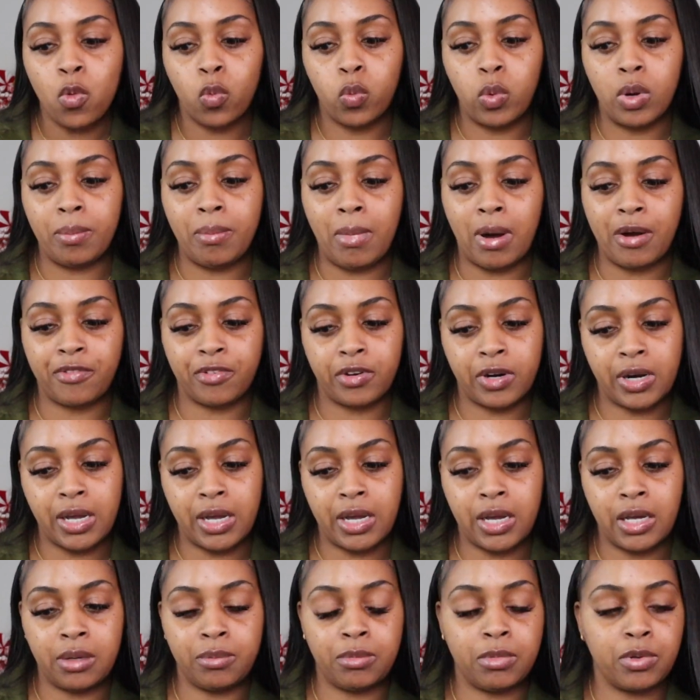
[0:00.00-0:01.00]
with my
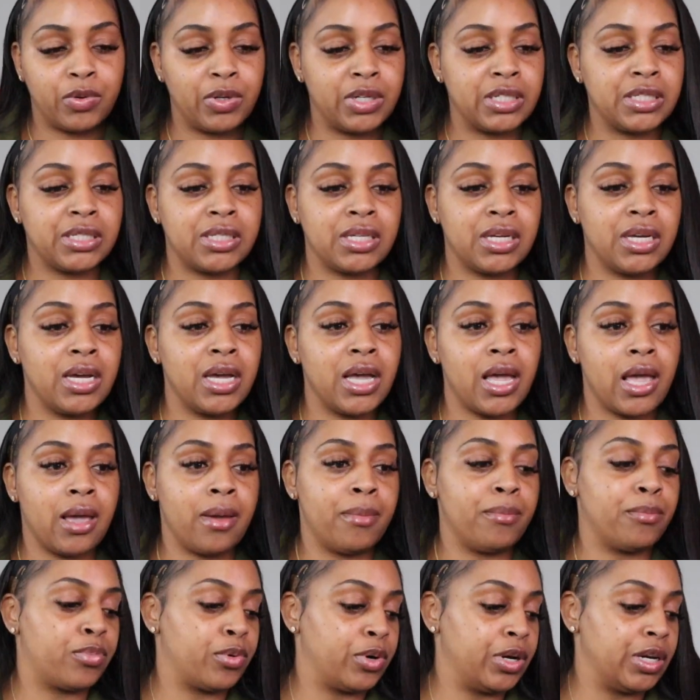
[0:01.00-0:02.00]
friend Marissa
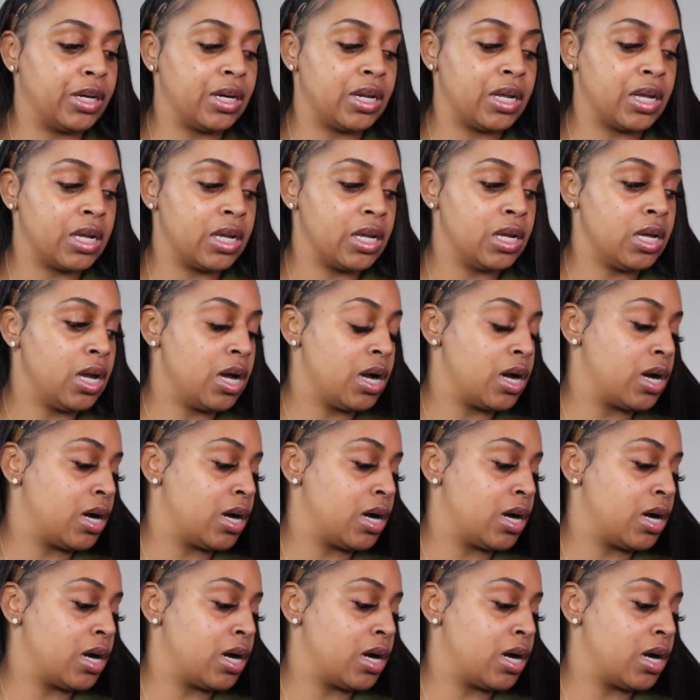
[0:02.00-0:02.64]
and Brittany.